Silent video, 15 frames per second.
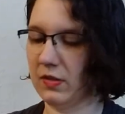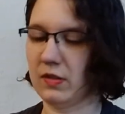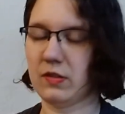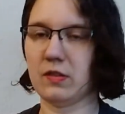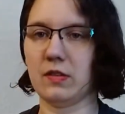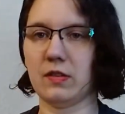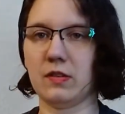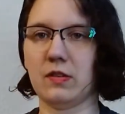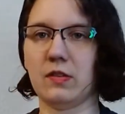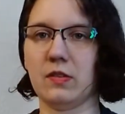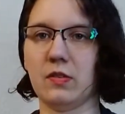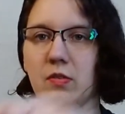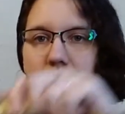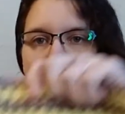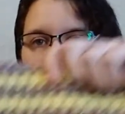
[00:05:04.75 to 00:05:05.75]
This is
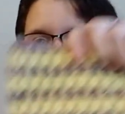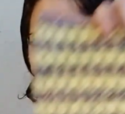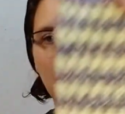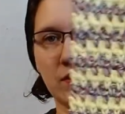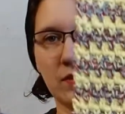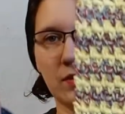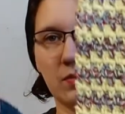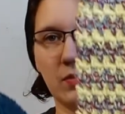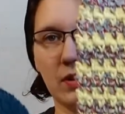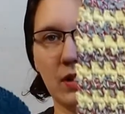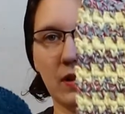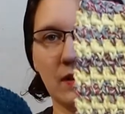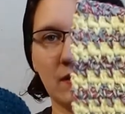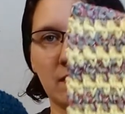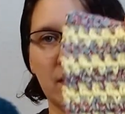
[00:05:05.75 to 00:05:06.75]
worsted
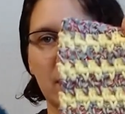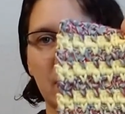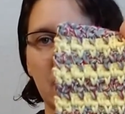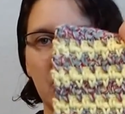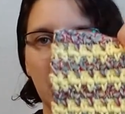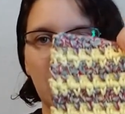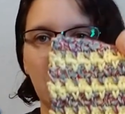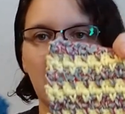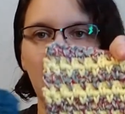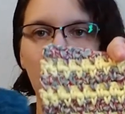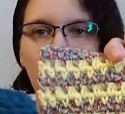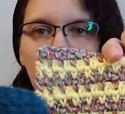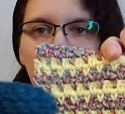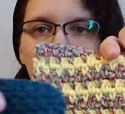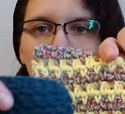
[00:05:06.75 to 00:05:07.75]
weight, and
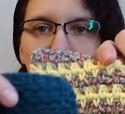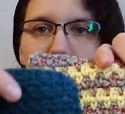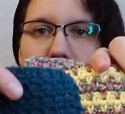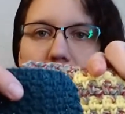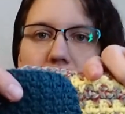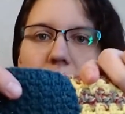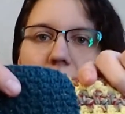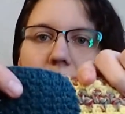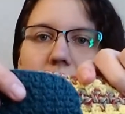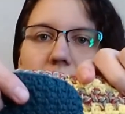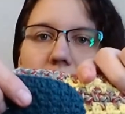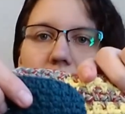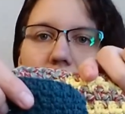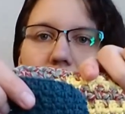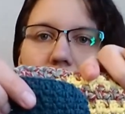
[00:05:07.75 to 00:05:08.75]
this is a
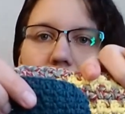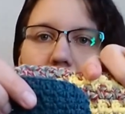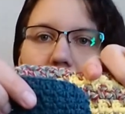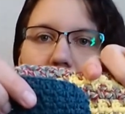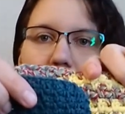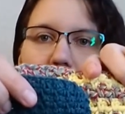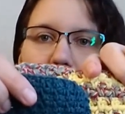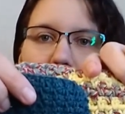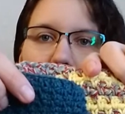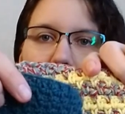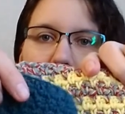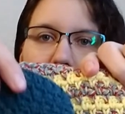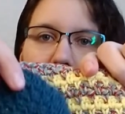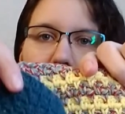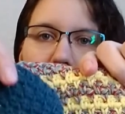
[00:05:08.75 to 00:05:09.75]
DK,
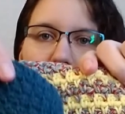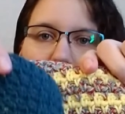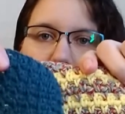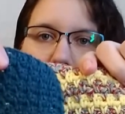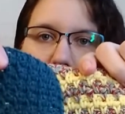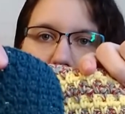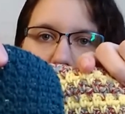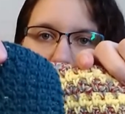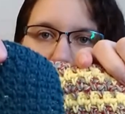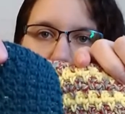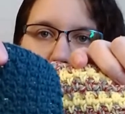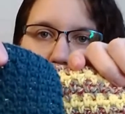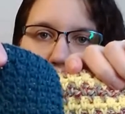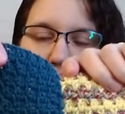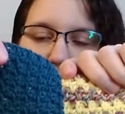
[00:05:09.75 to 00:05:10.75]
and
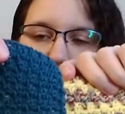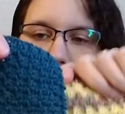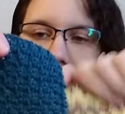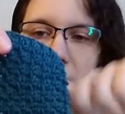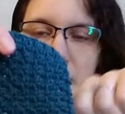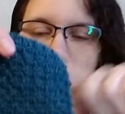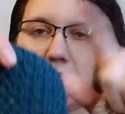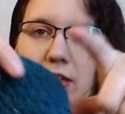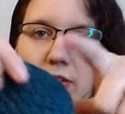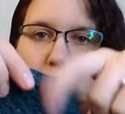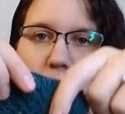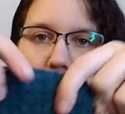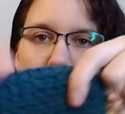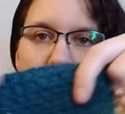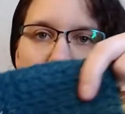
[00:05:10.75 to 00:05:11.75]
this one has
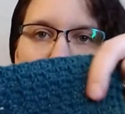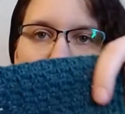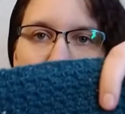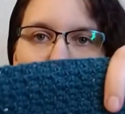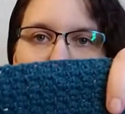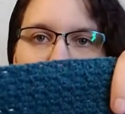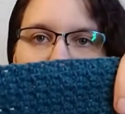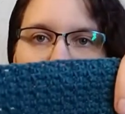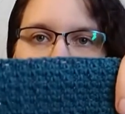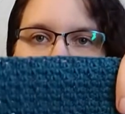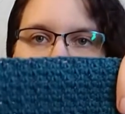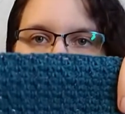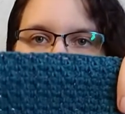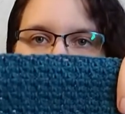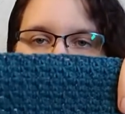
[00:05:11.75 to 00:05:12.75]
more, I did
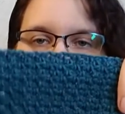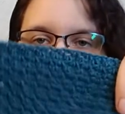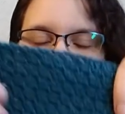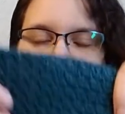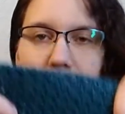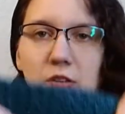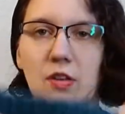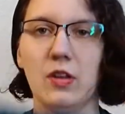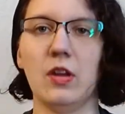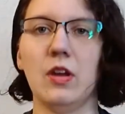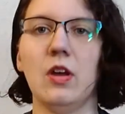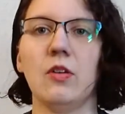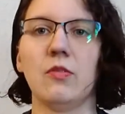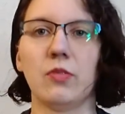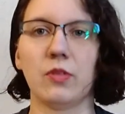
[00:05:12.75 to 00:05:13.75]
more stitches
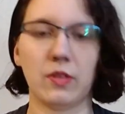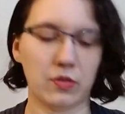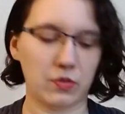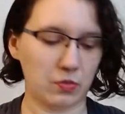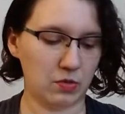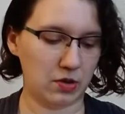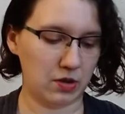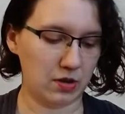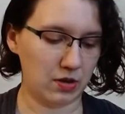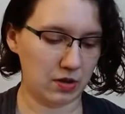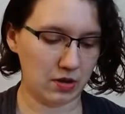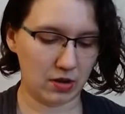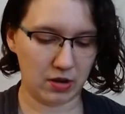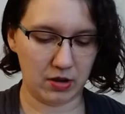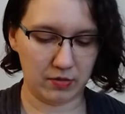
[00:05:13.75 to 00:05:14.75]
for this one,
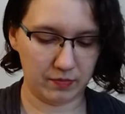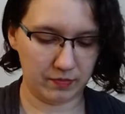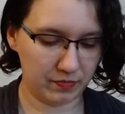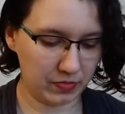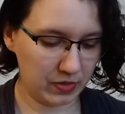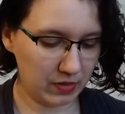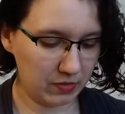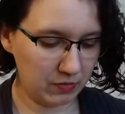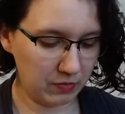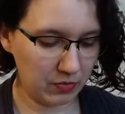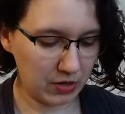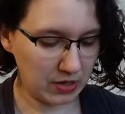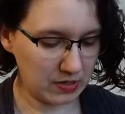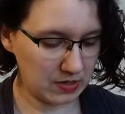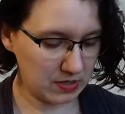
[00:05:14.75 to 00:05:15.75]

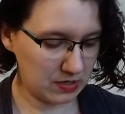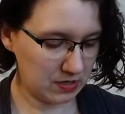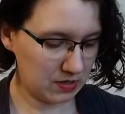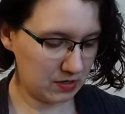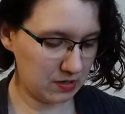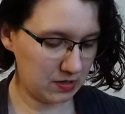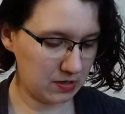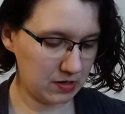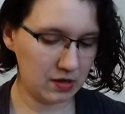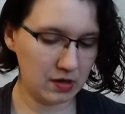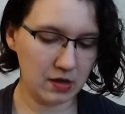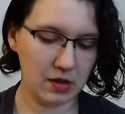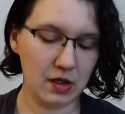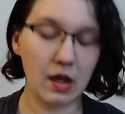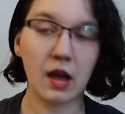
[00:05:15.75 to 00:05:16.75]
but
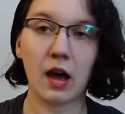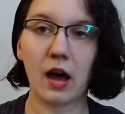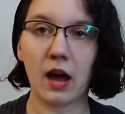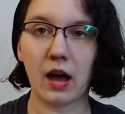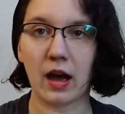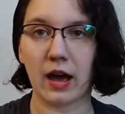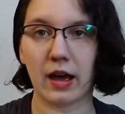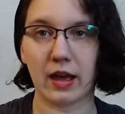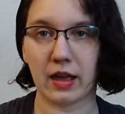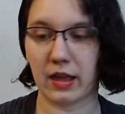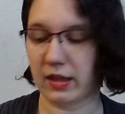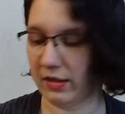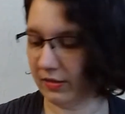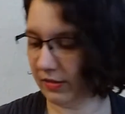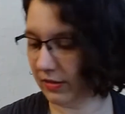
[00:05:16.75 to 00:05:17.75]

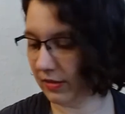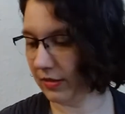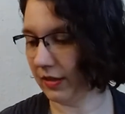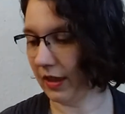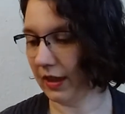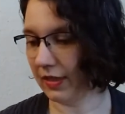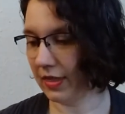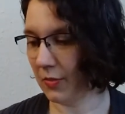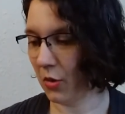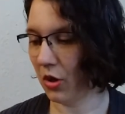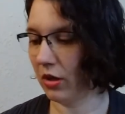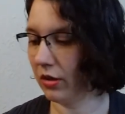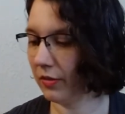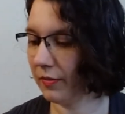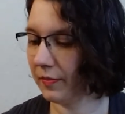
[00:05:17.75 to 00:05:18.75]
I like them
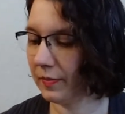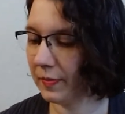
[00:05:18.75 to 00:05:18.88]
all.